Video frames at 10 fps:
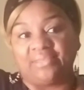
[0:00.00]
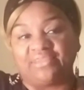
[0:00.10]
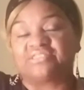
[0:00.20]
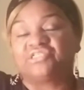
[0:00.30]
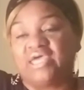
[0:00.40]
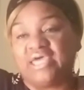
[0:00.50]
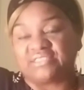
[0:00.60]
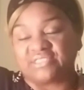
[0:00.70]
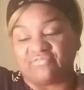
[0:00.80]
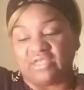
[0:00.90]
The
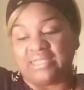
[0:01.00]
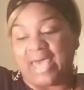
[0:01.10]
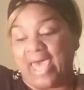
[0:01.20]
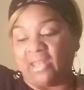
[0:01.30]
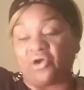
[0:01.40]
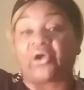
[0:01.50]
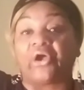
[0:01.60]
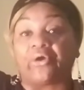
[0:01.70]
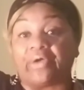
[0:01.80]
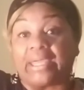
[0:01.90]
chance of it not
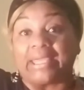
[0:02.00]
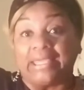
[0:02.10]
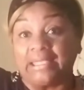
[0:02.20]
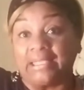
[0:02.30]
occurring